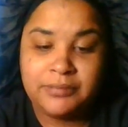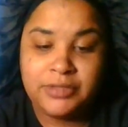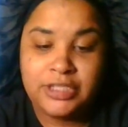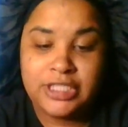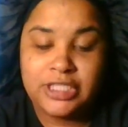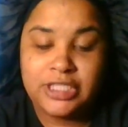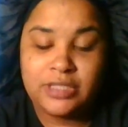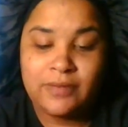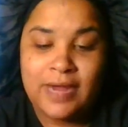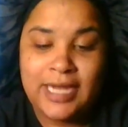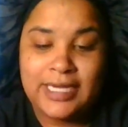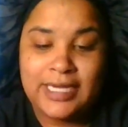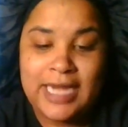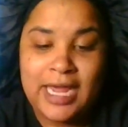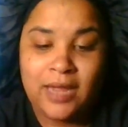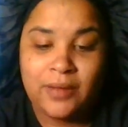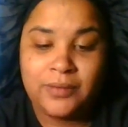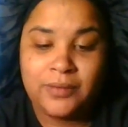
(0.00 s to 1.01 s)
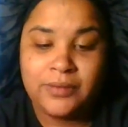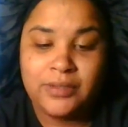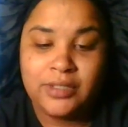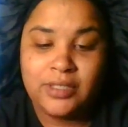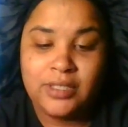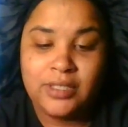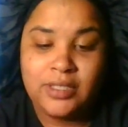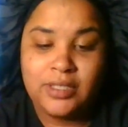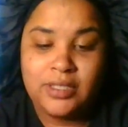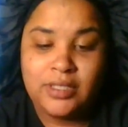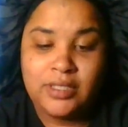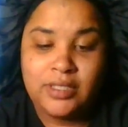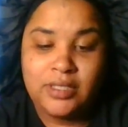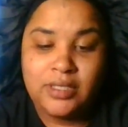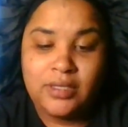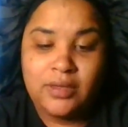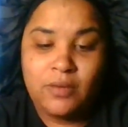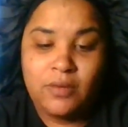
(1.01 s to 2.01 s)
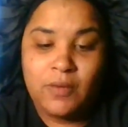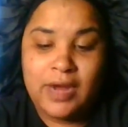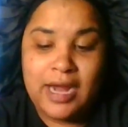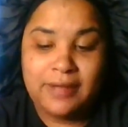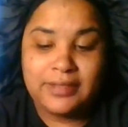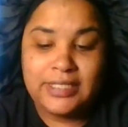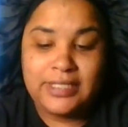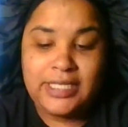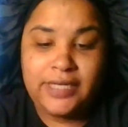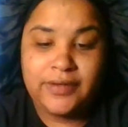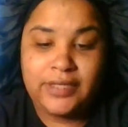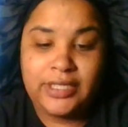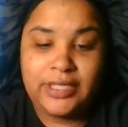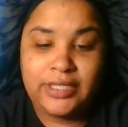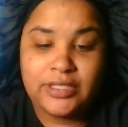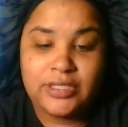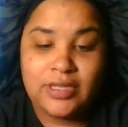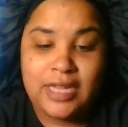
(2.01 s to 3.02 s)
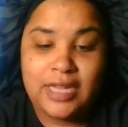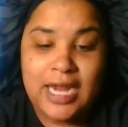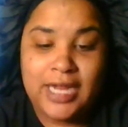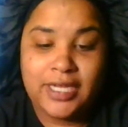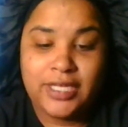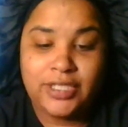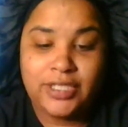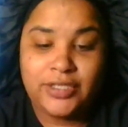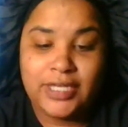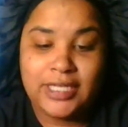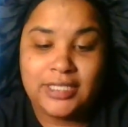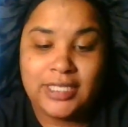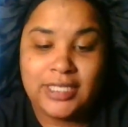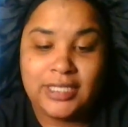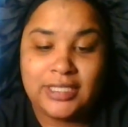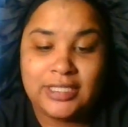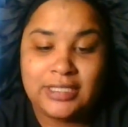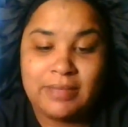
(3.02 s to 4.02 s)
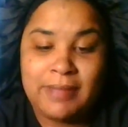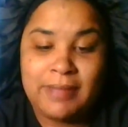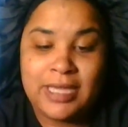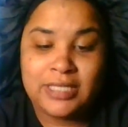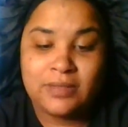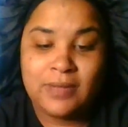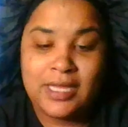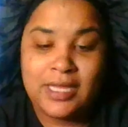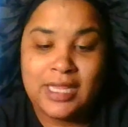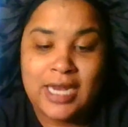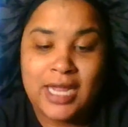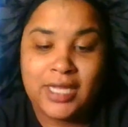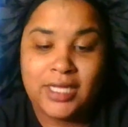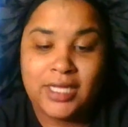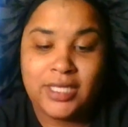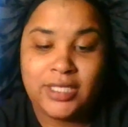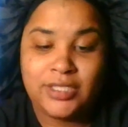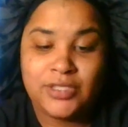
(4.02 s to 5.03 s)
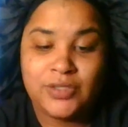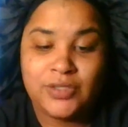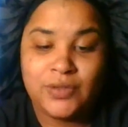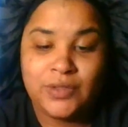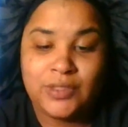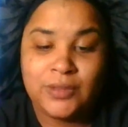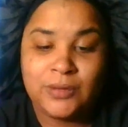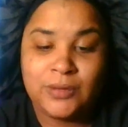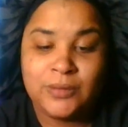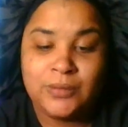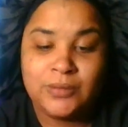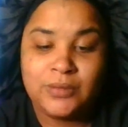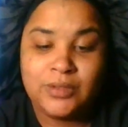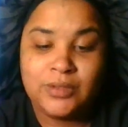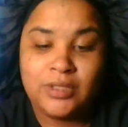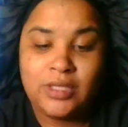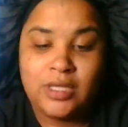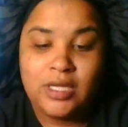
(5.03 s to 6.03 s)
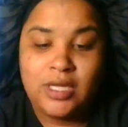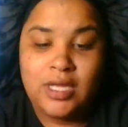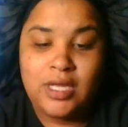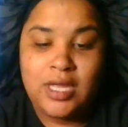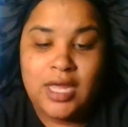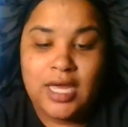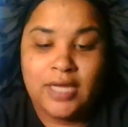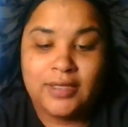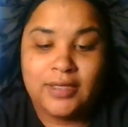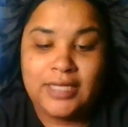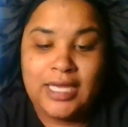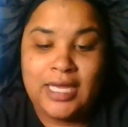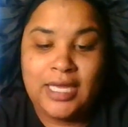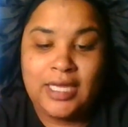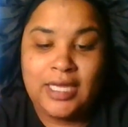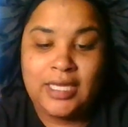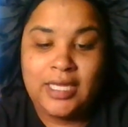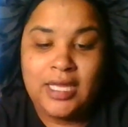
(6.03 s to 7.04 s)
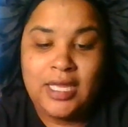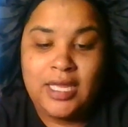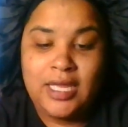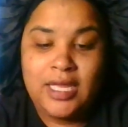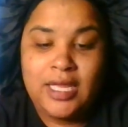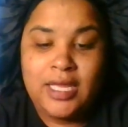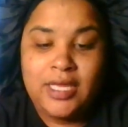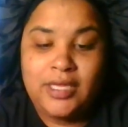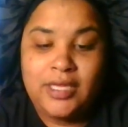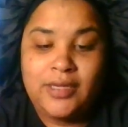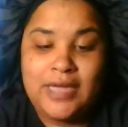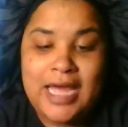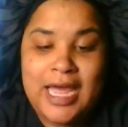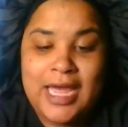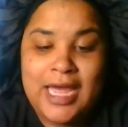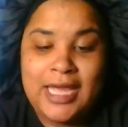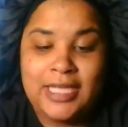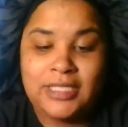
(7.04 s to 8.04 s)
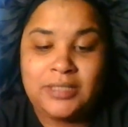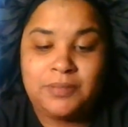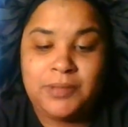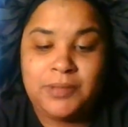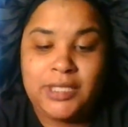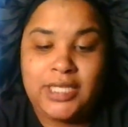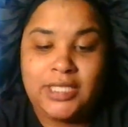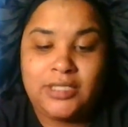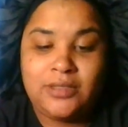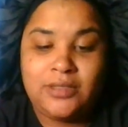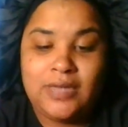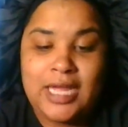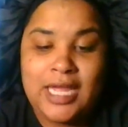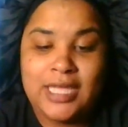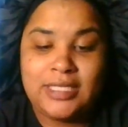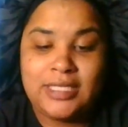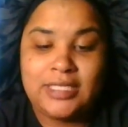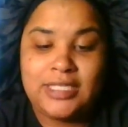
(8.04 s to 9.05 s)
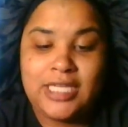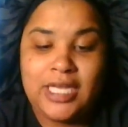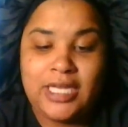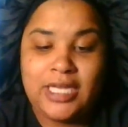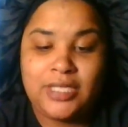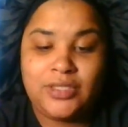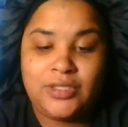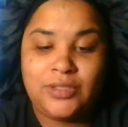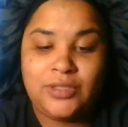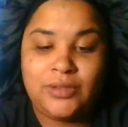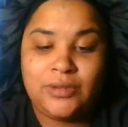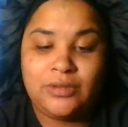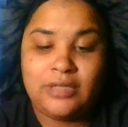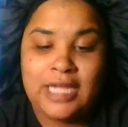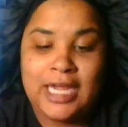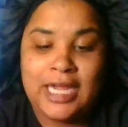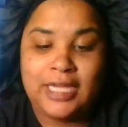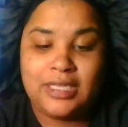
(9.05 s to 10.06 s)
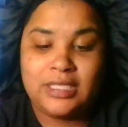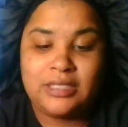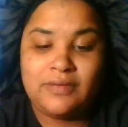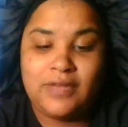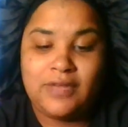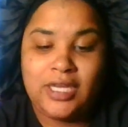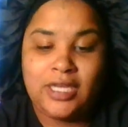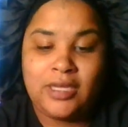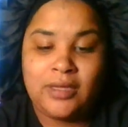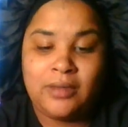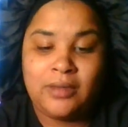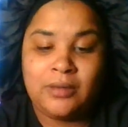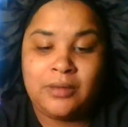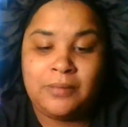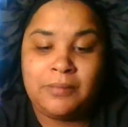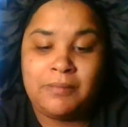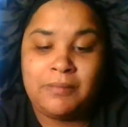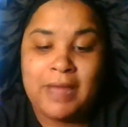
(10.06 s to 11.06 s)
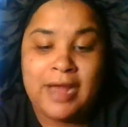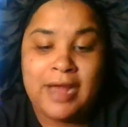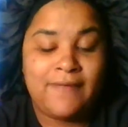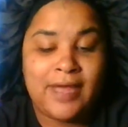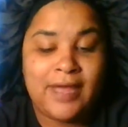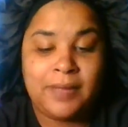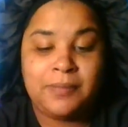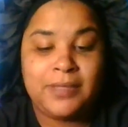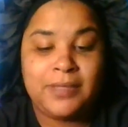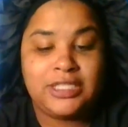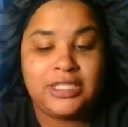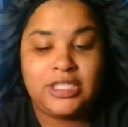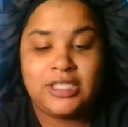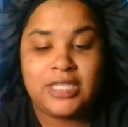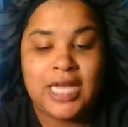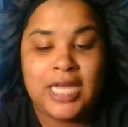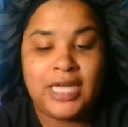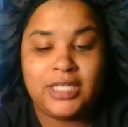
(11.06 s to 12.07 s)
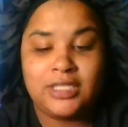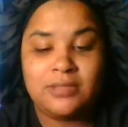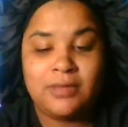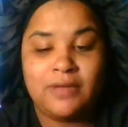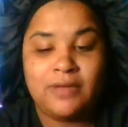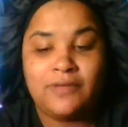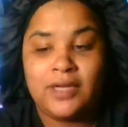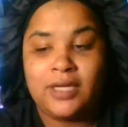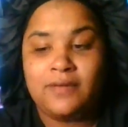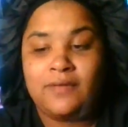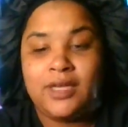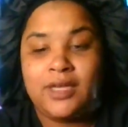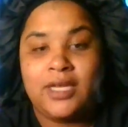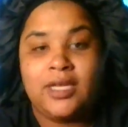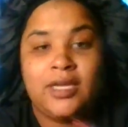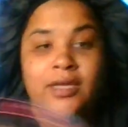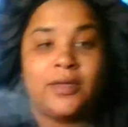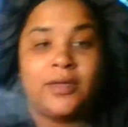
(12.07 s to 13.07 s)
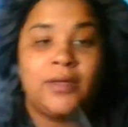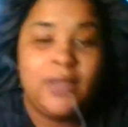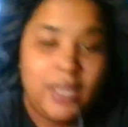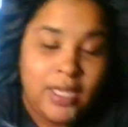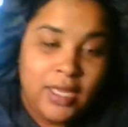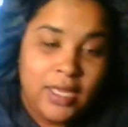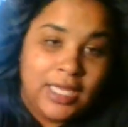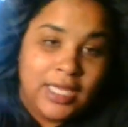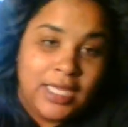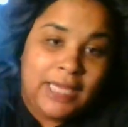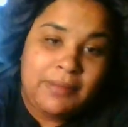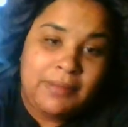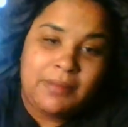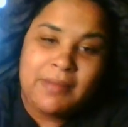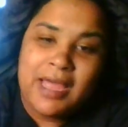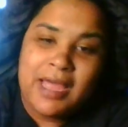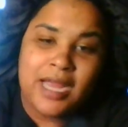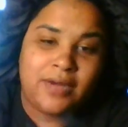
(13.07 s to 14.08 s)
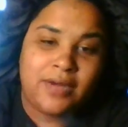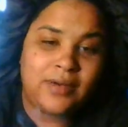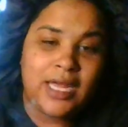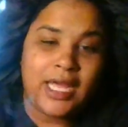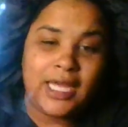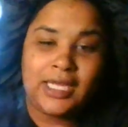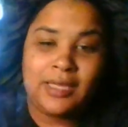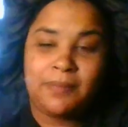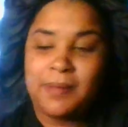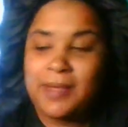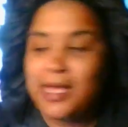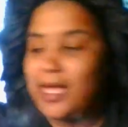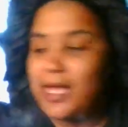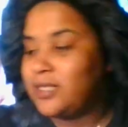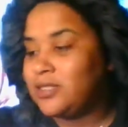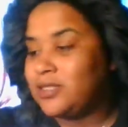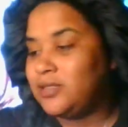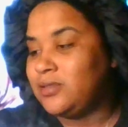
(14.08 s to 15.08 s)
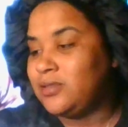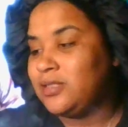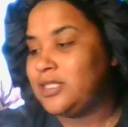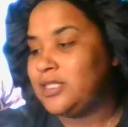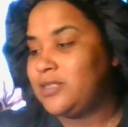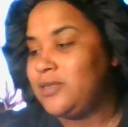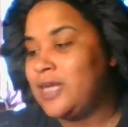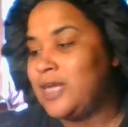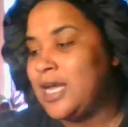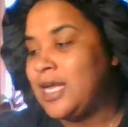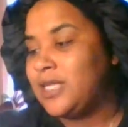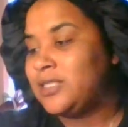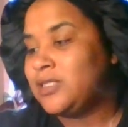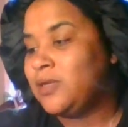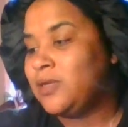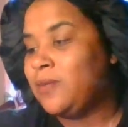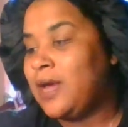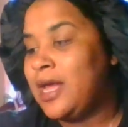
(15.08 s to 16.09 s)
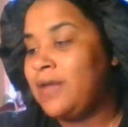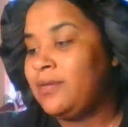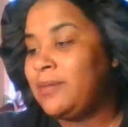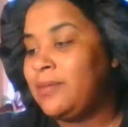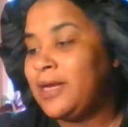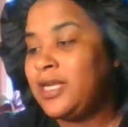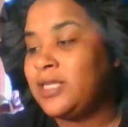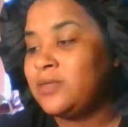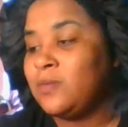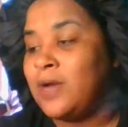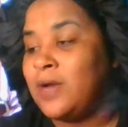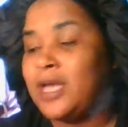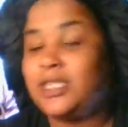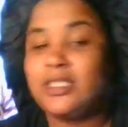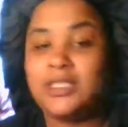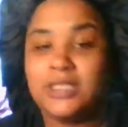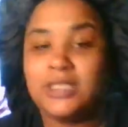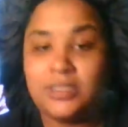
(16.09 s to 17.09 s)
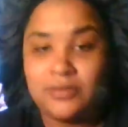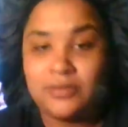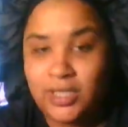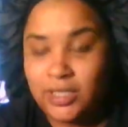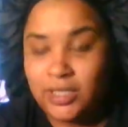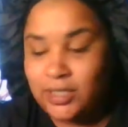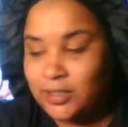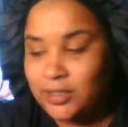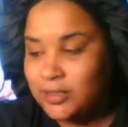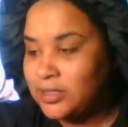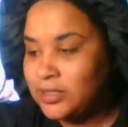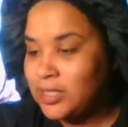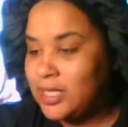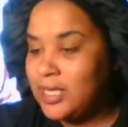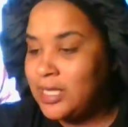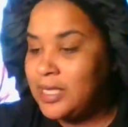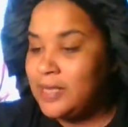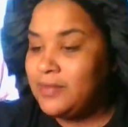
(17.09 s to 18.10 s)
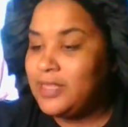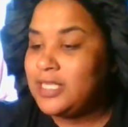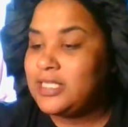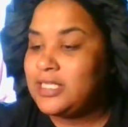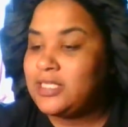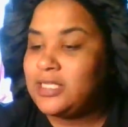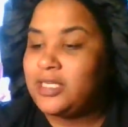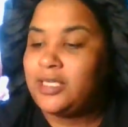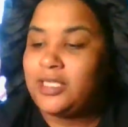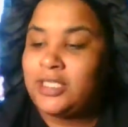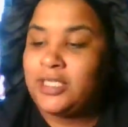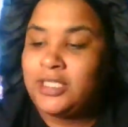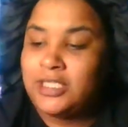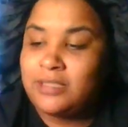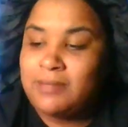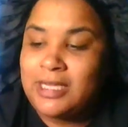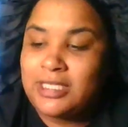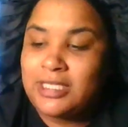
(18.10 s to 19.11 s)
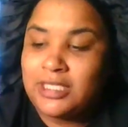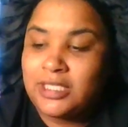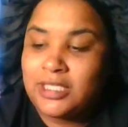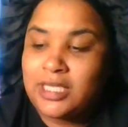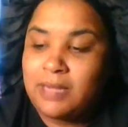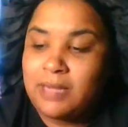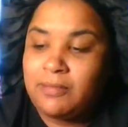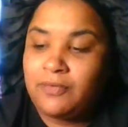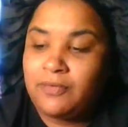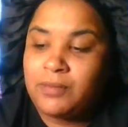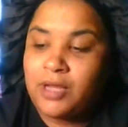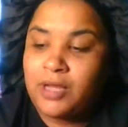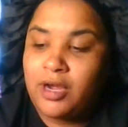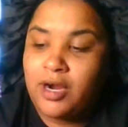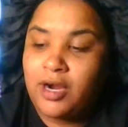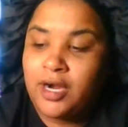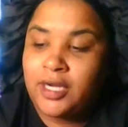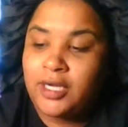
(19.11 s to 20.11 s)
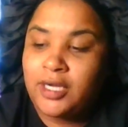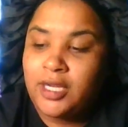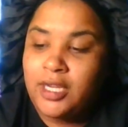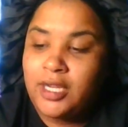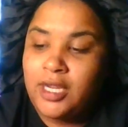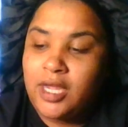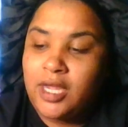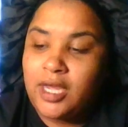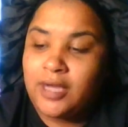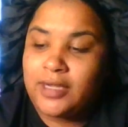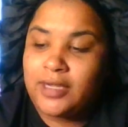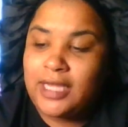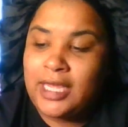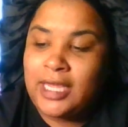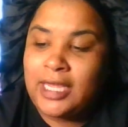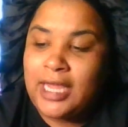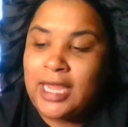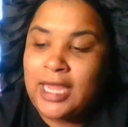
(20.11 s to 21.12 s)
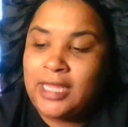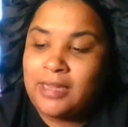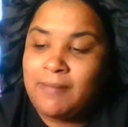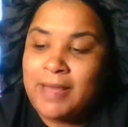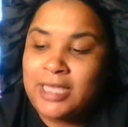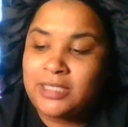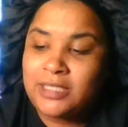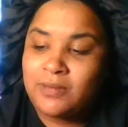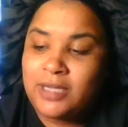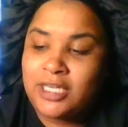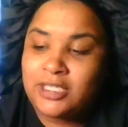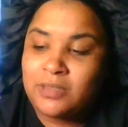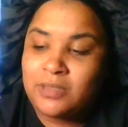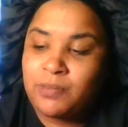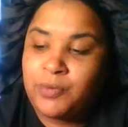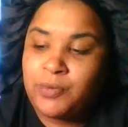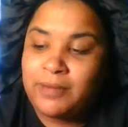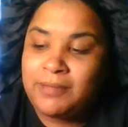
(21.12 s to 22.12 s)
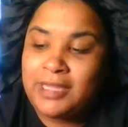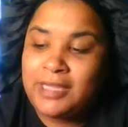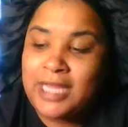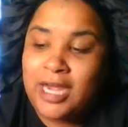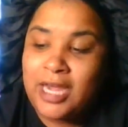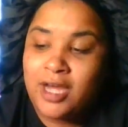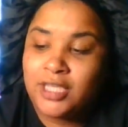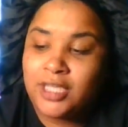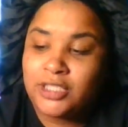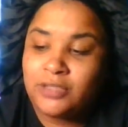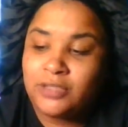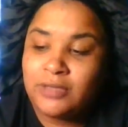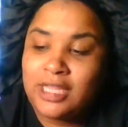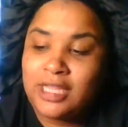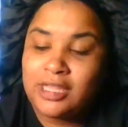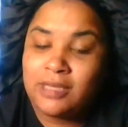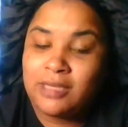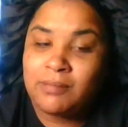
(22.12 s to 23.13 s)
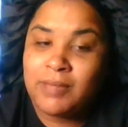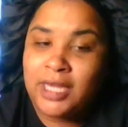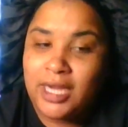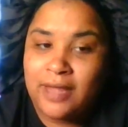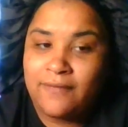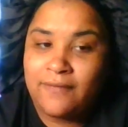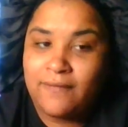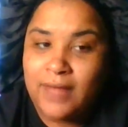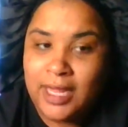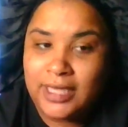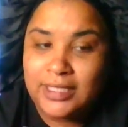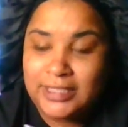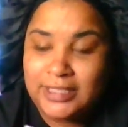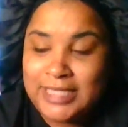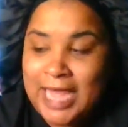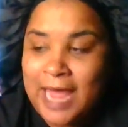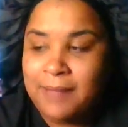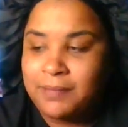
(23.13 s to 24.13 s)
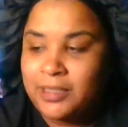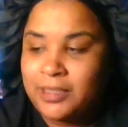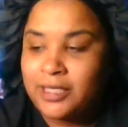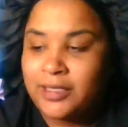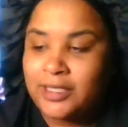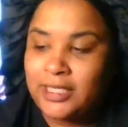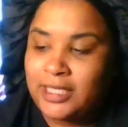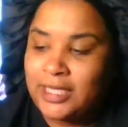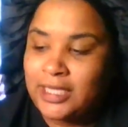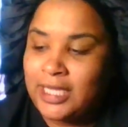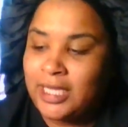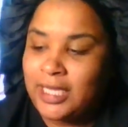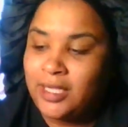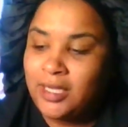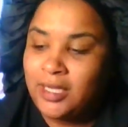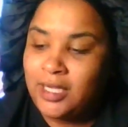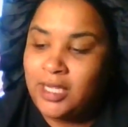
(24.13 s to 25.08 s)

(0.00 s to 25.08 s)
just to write down what I was hearing so that I could translate this the best way that I could to you, okay? You guys, please do not hesitate to like this video. Matter of fact, please just like this motherfucking video. Keep in mind, I do not get paid to do this, you guys. So while everybody is watching these videos, this is literally just messages coming from the heart, okay? And the best way to support me that costs you nothing but a tap, literally, that